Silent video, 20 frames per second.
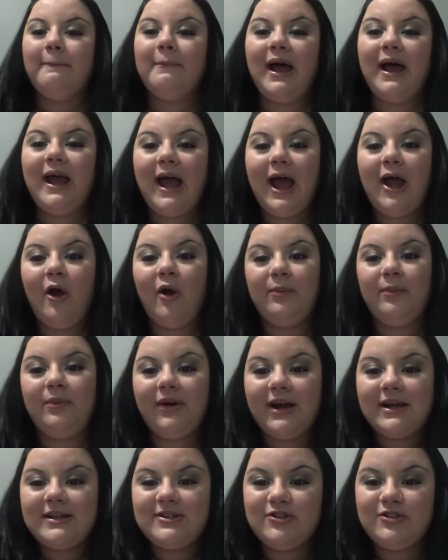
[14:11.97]
But I hope you
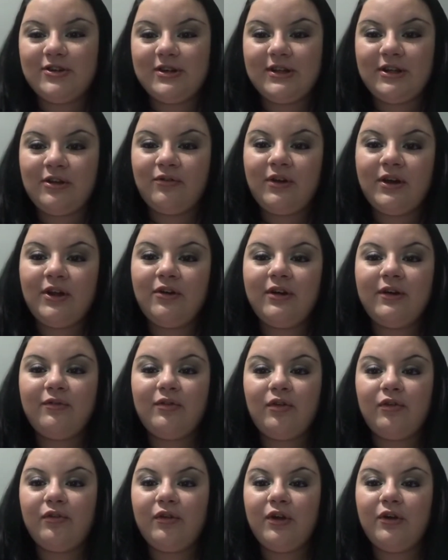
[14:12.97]
guys enjoyed this video. Give
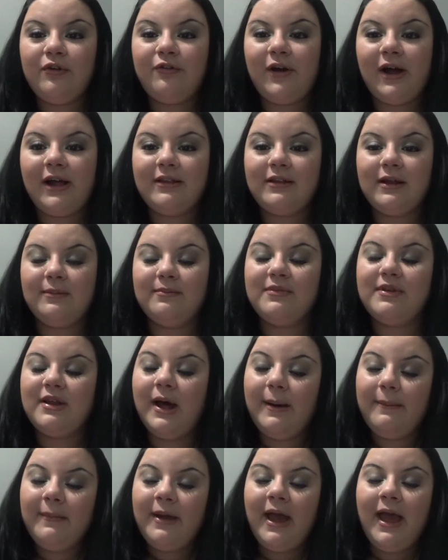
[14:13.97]
this video a fat thumbs
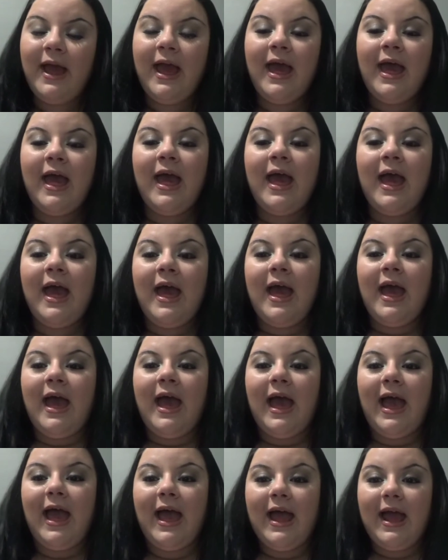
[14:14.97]
up.
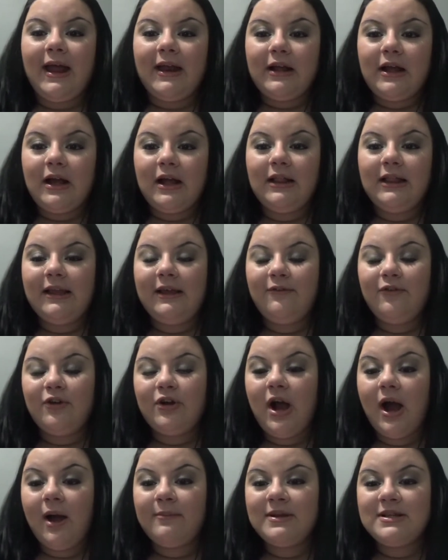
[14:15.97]
And leave
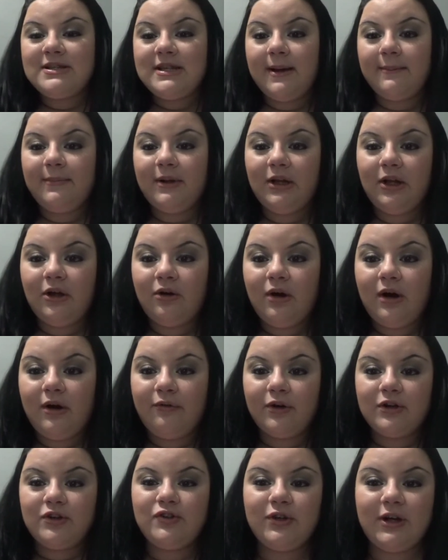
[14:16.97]
your comments down below
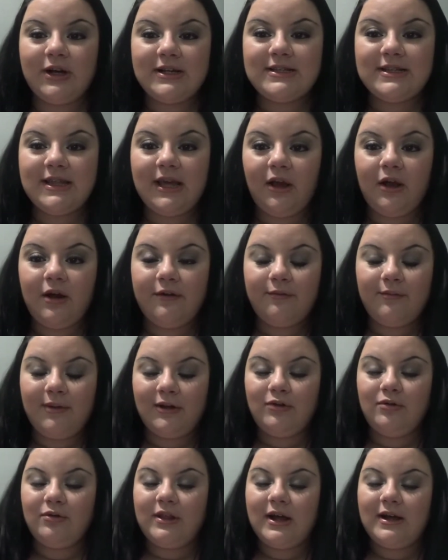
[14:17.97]
of what you guys think of
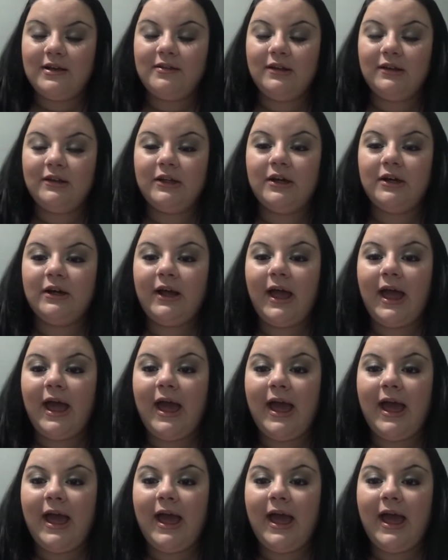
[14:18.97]
my 2000 look.